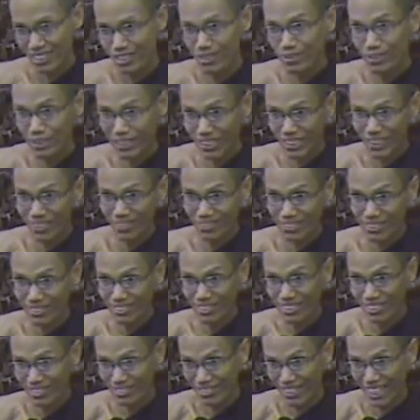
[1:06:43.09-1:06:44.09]
ubeka
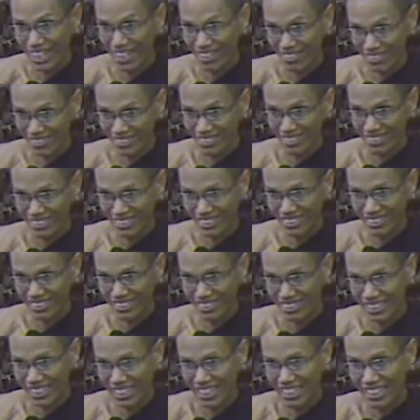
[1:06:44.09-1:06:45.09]
55,
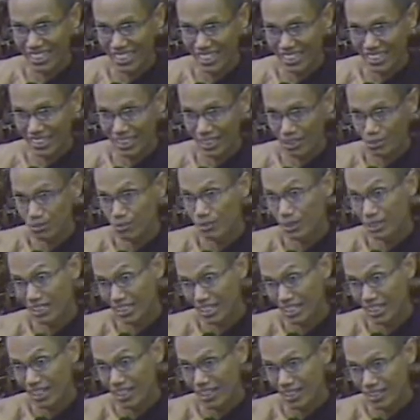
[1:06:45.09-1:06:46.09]
under the
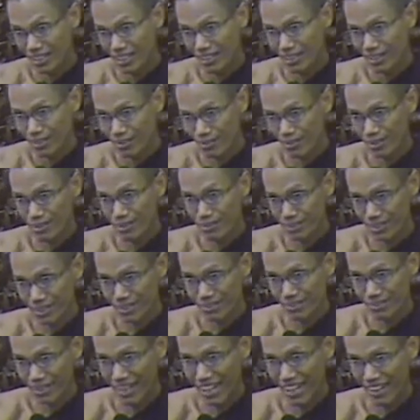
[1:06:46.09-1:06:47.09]
ubeka
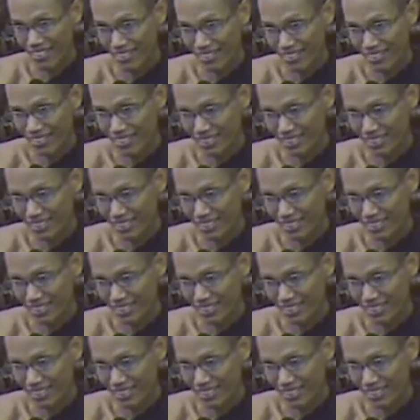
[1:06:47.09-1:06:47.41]
55.